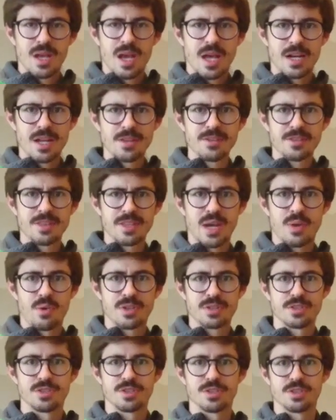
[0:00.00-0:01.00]
Another thing I
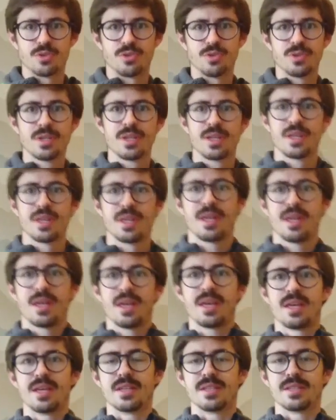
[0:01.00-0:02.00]
want to do
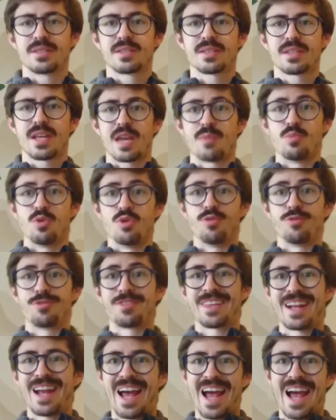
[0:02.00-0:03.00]
is a move
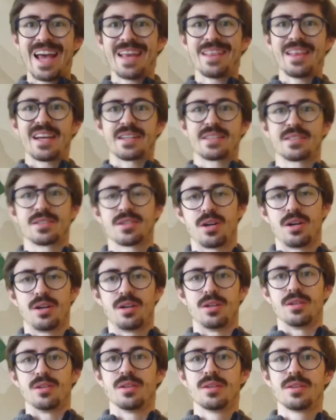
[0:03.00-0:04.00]
that I like to
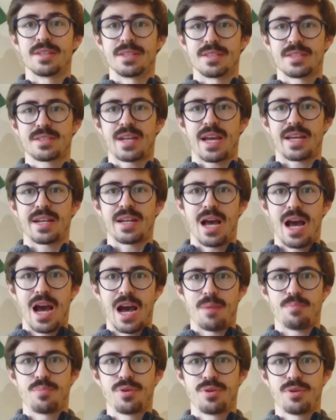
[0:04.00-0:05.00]
call the Stein
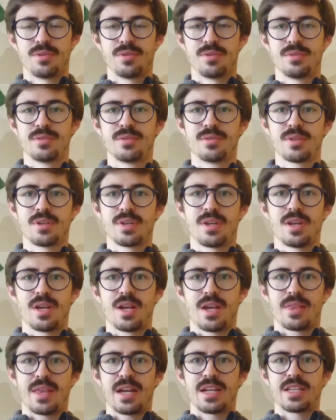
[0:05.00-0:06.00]
up.
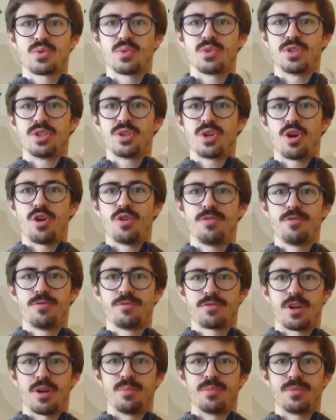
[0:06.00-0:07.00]
That is when you go
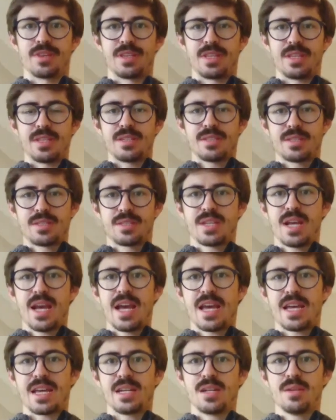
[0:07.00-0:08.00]
from the
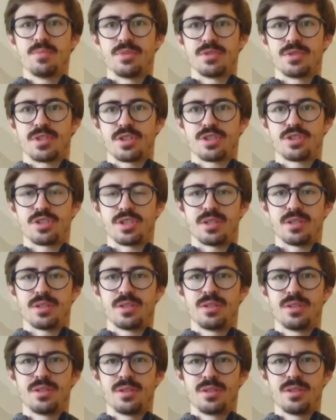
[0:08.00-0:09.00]
Stein position
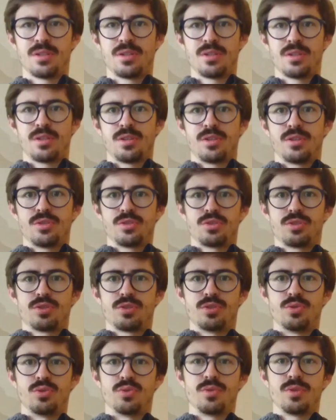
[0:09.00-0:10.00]

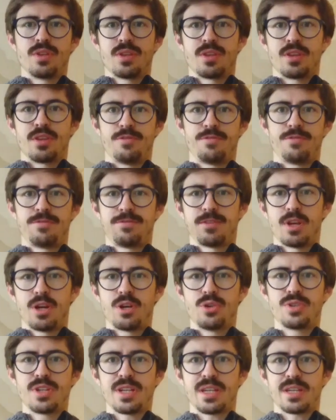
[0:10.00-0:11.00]
to the
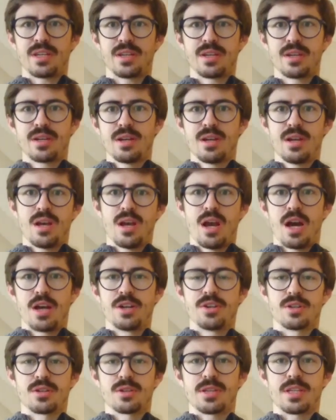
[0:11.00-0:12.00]
floating
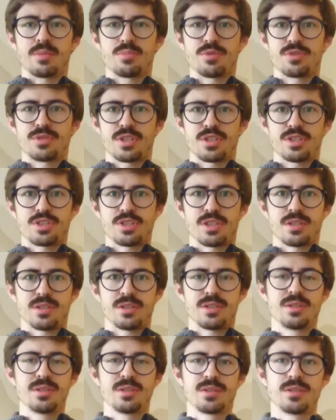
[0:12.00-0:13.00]
undercling position,
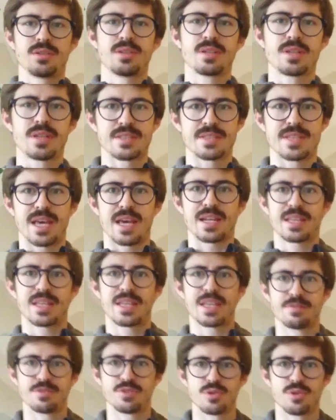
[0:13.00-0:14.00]
because that
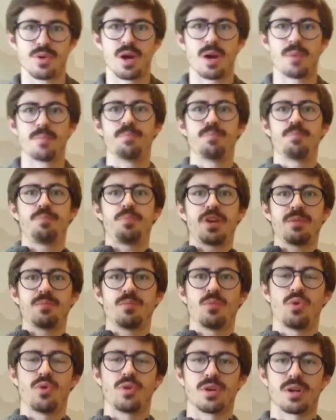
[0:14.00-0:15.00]
gives you a bit
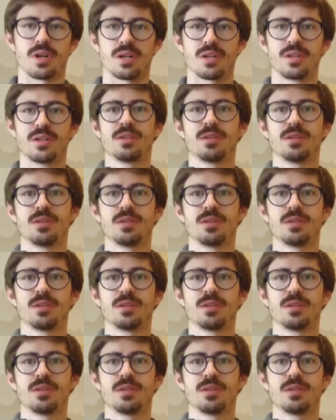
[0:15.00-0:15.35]
more